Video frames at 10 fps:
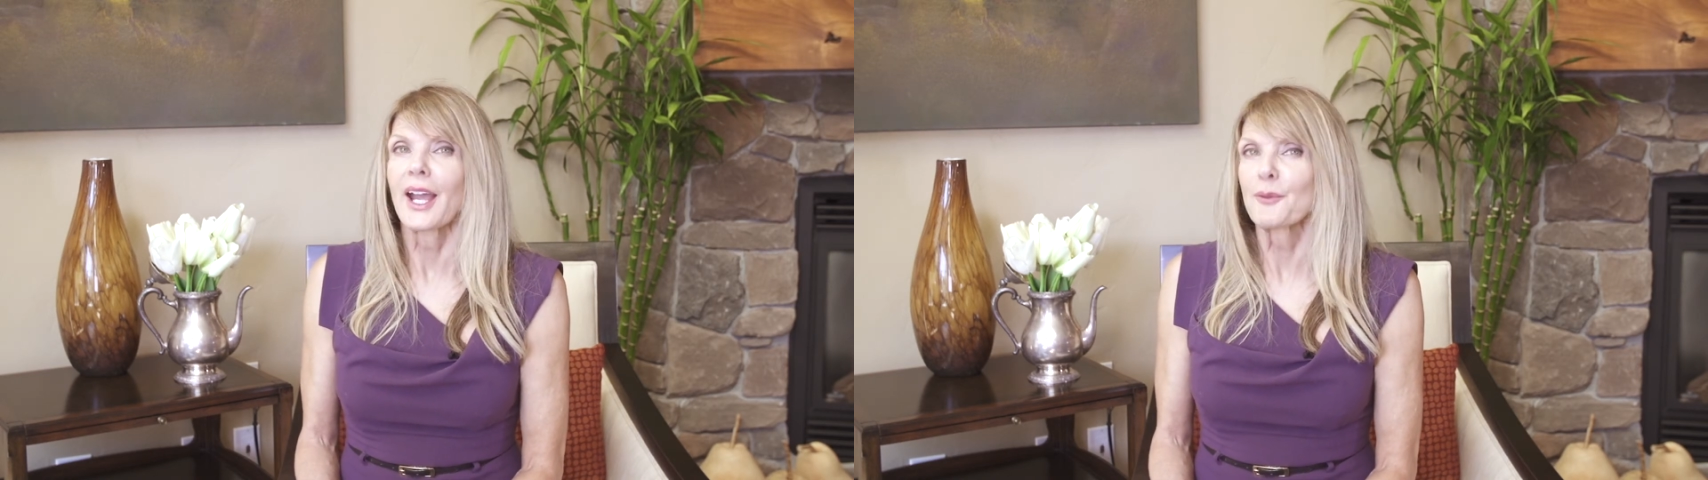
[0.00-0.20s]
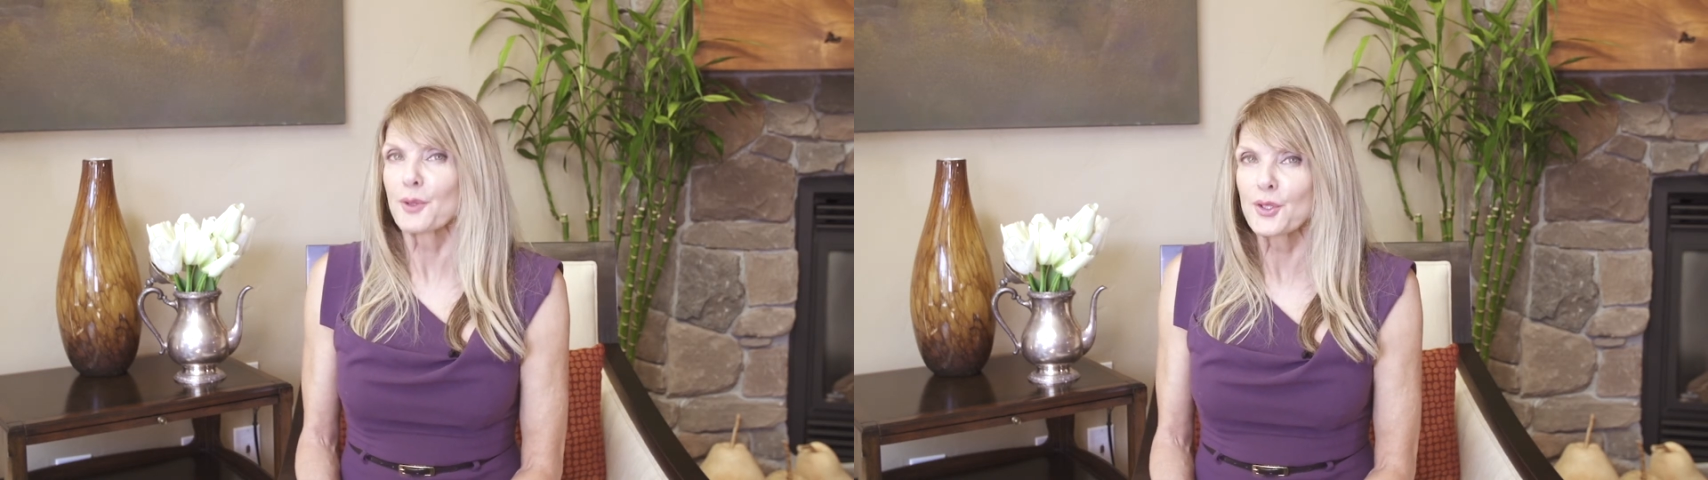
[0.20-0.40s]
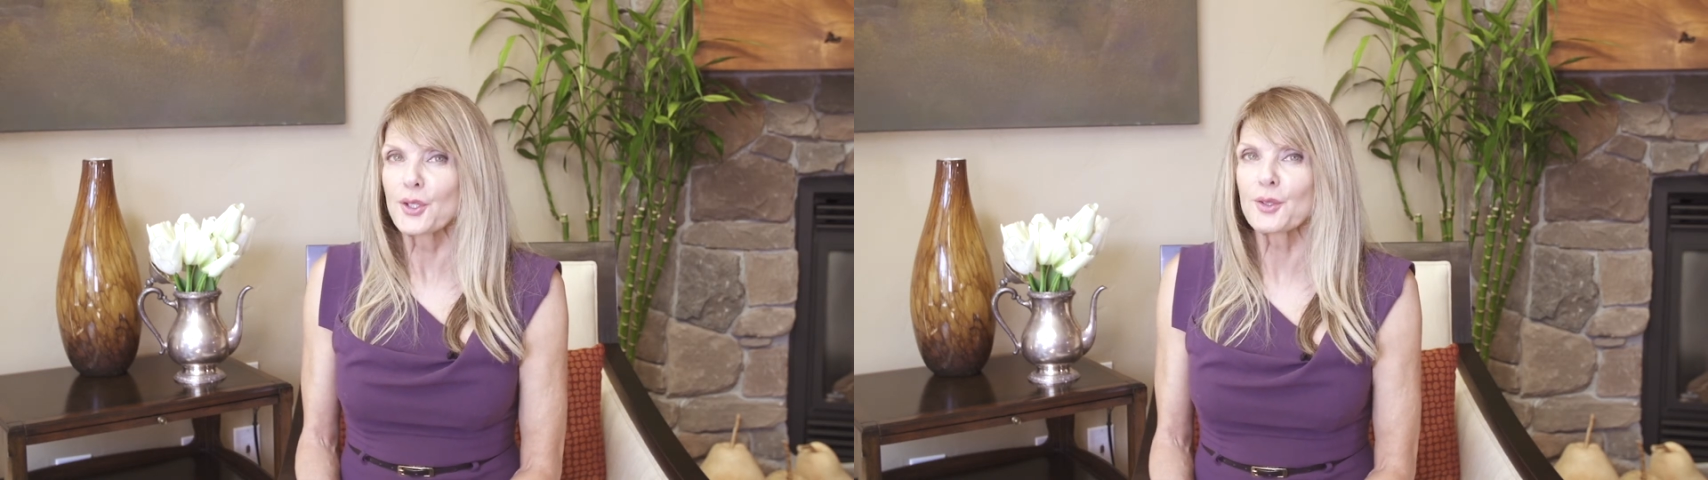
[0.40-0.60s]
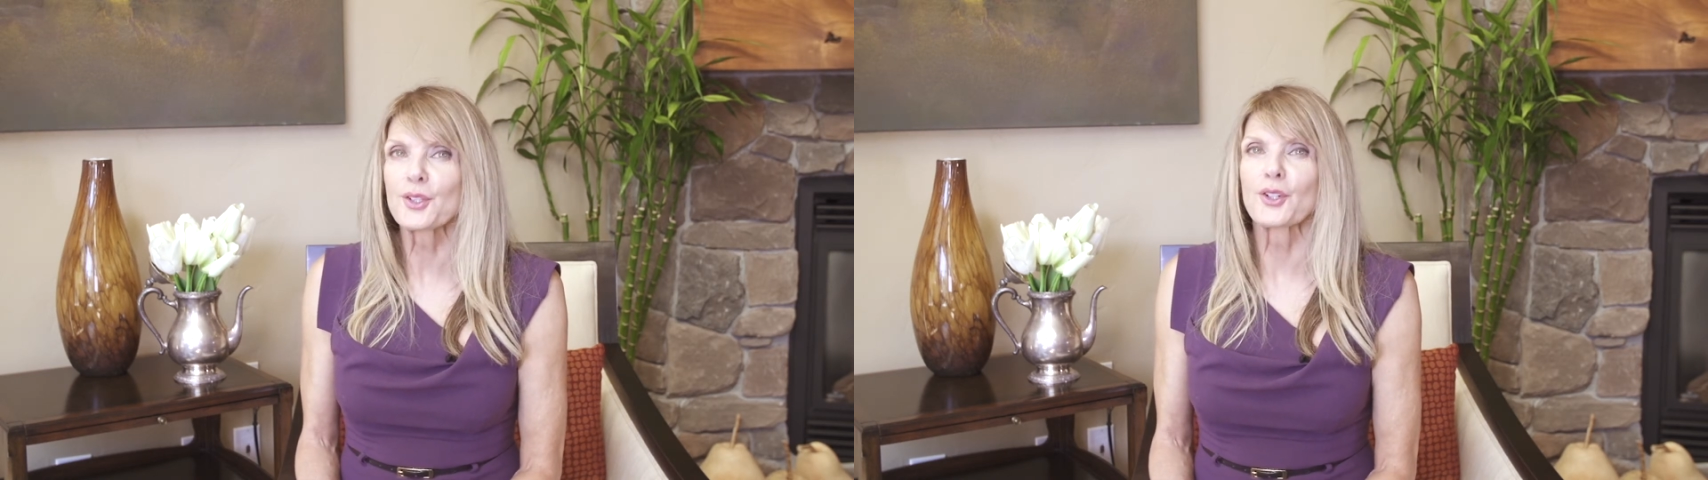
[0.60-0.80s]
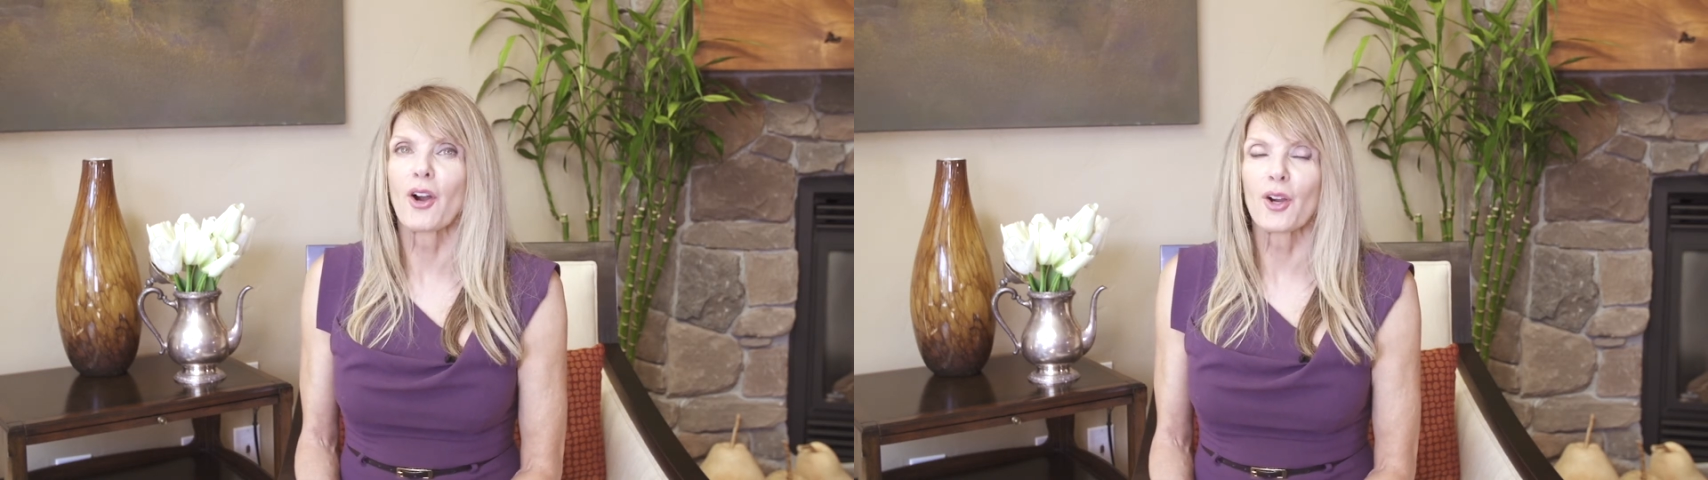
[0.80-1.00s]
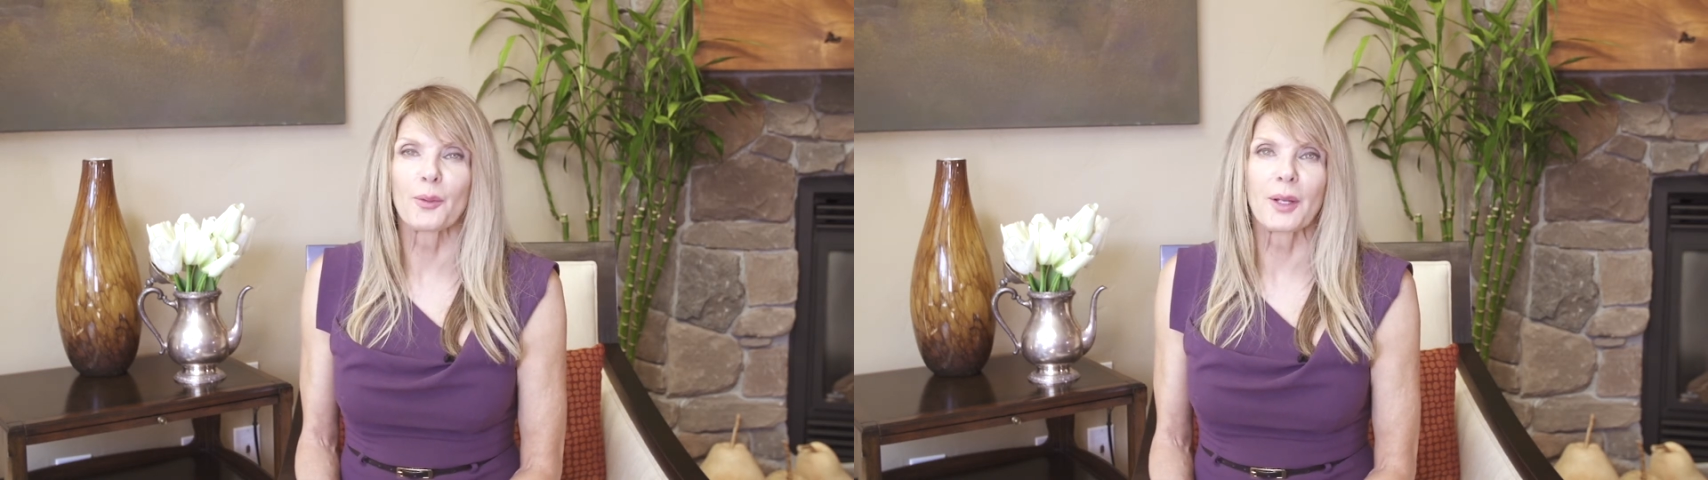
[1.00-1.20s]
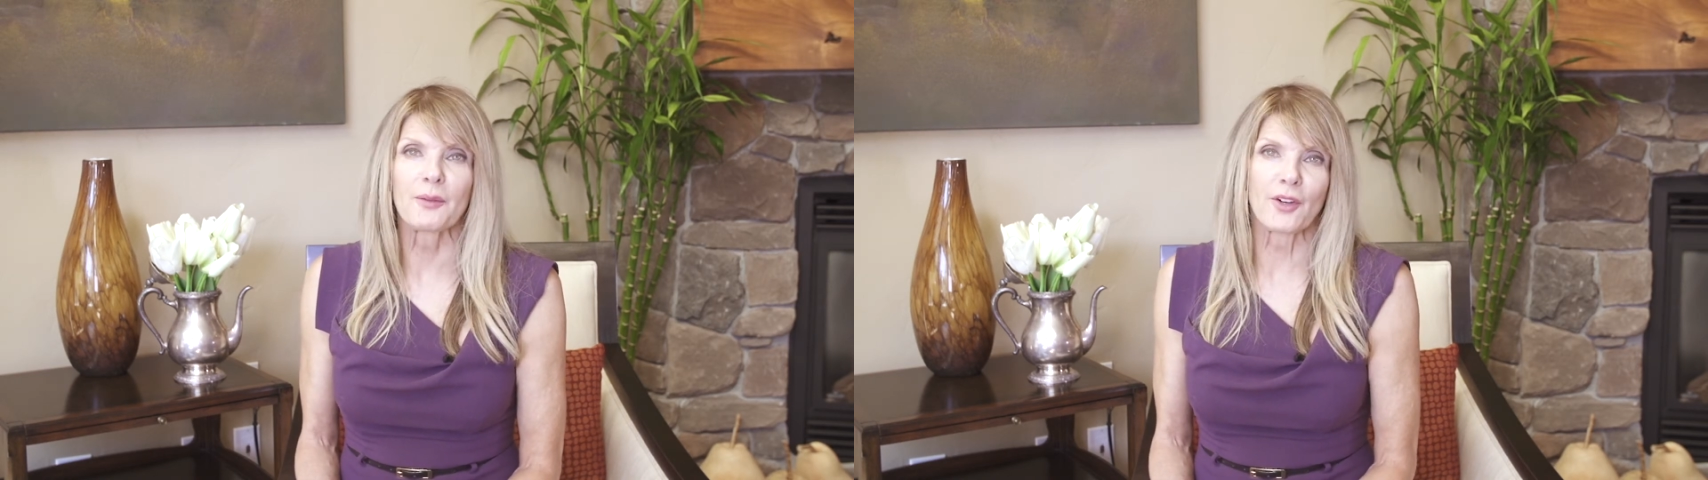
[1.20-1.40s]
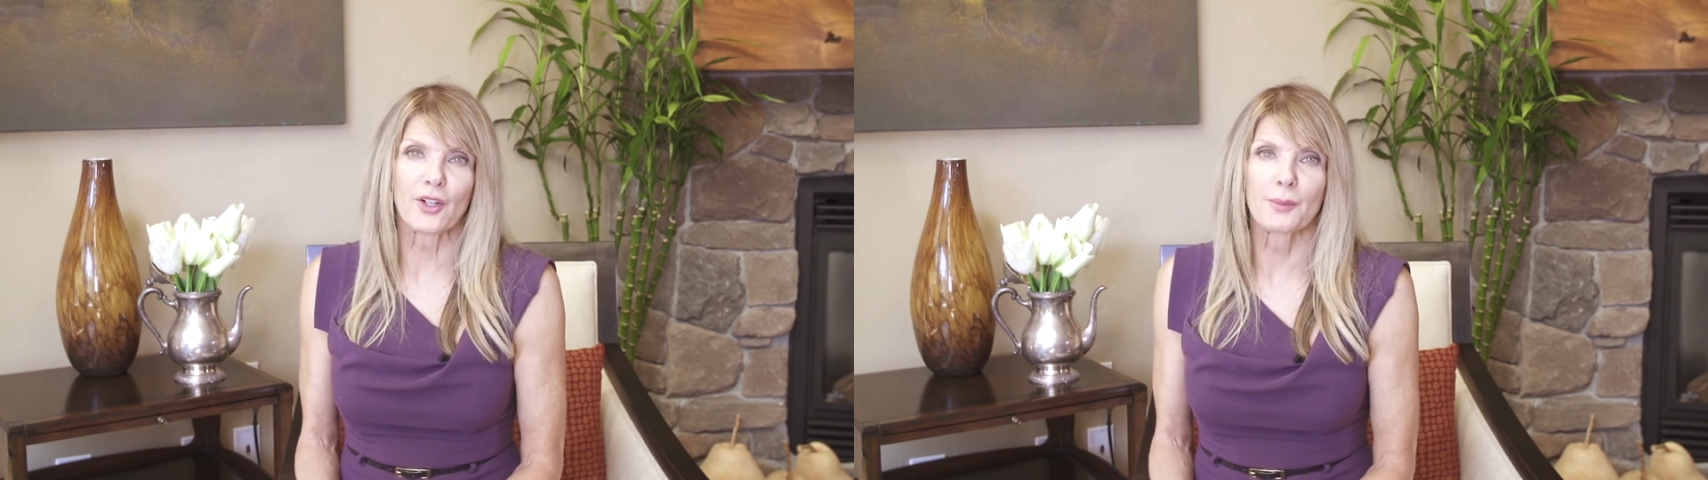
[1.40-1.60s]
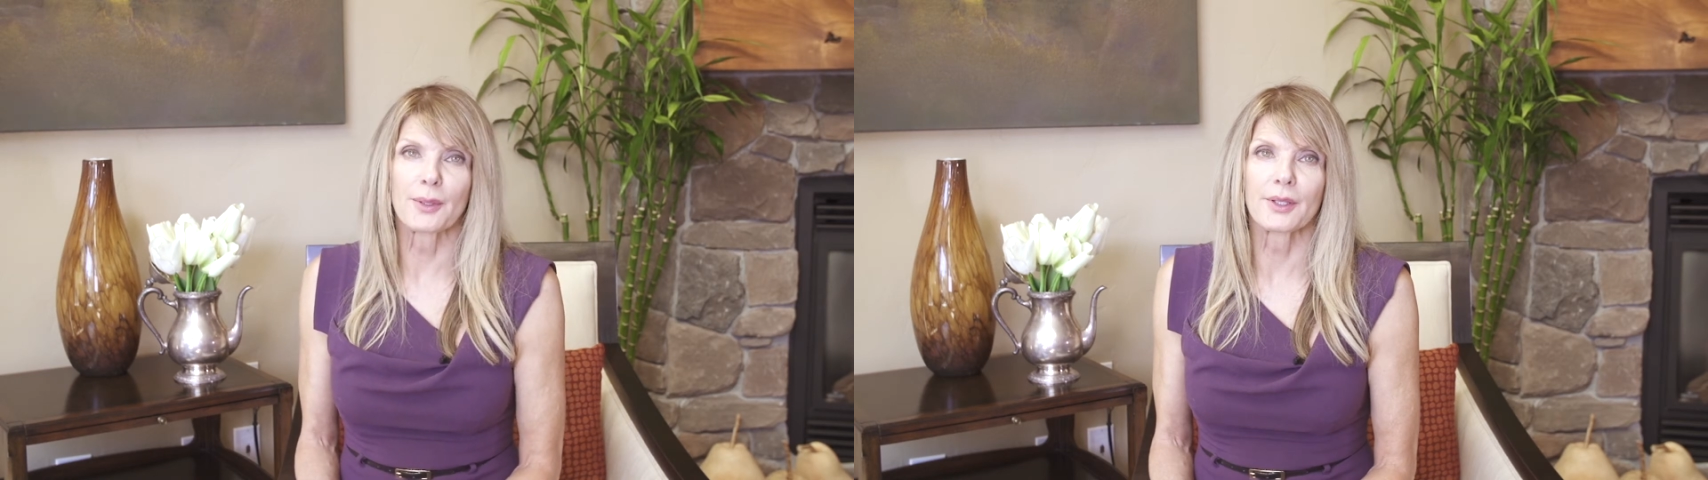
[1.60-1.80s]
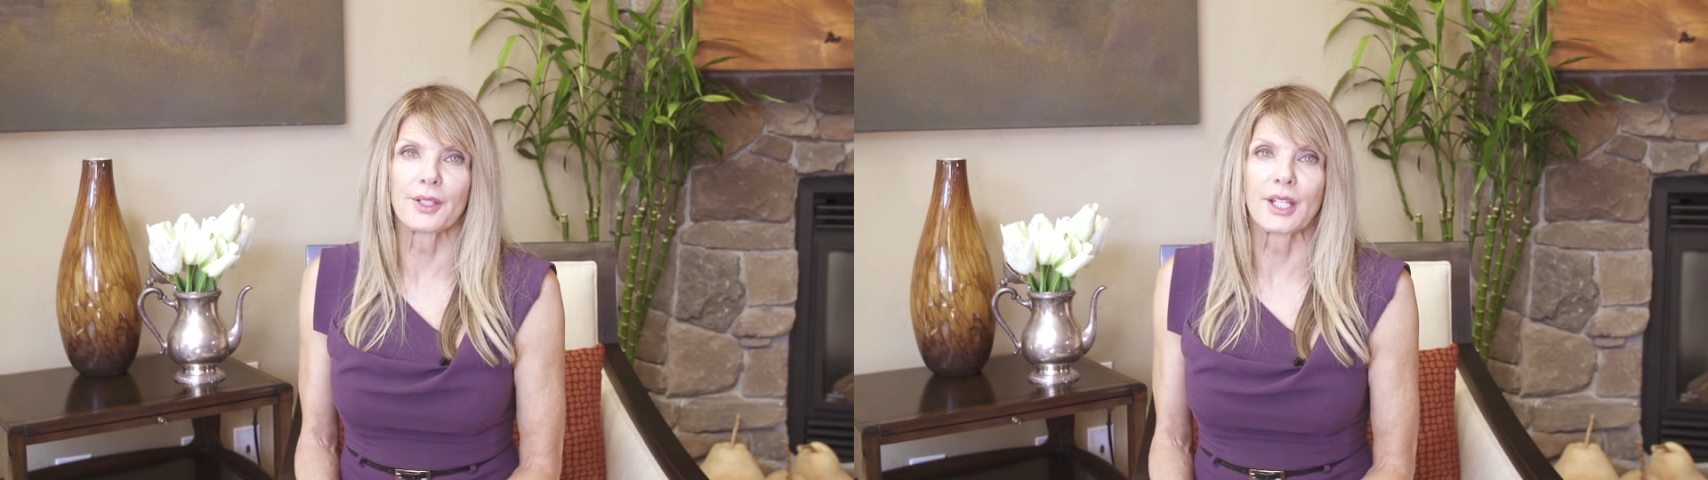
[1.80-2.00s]
and reduce your heart rate
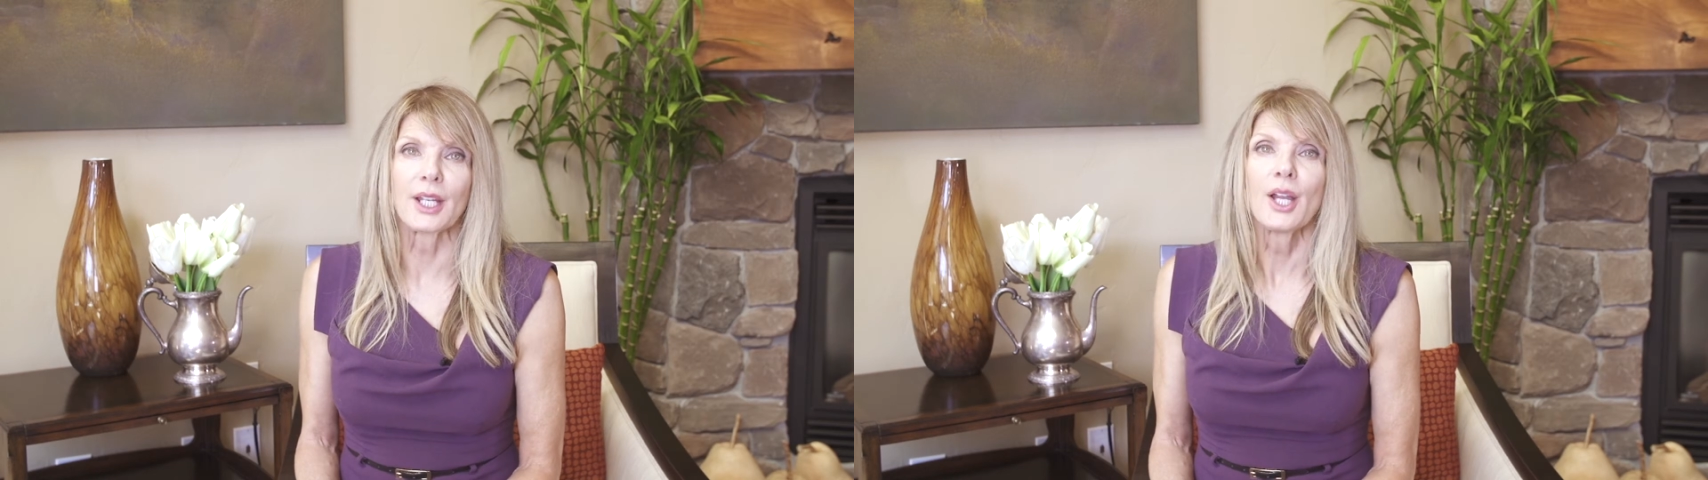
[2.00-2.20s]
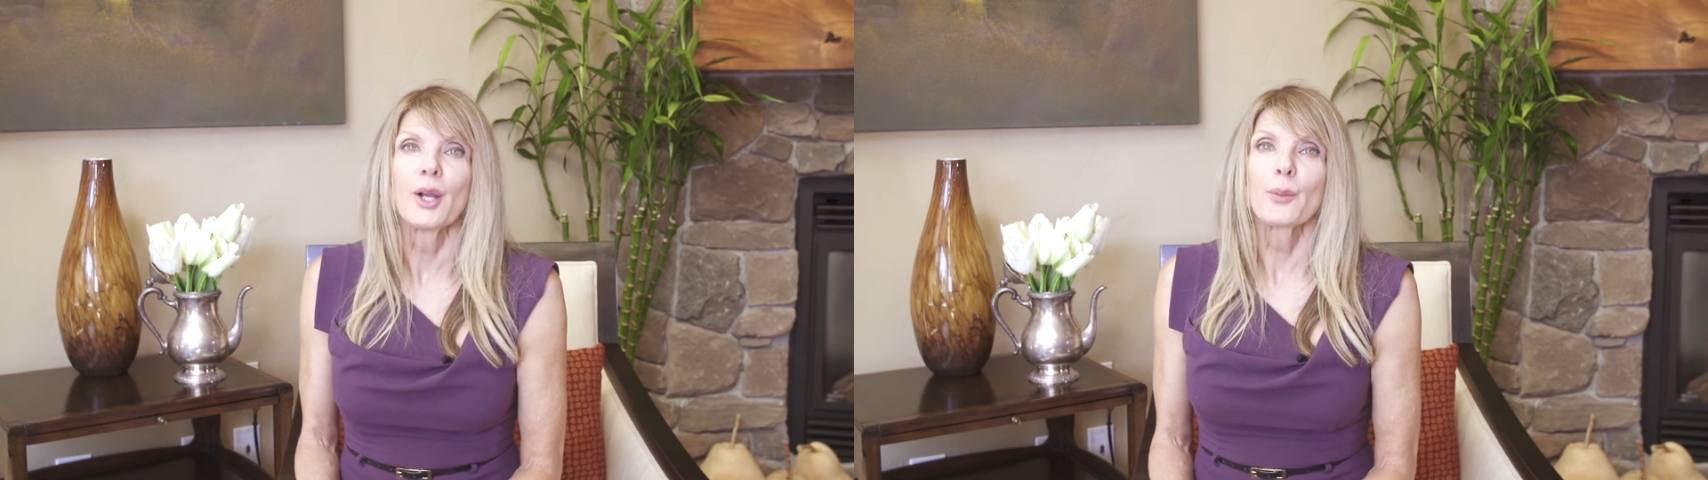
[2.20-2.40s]
variability,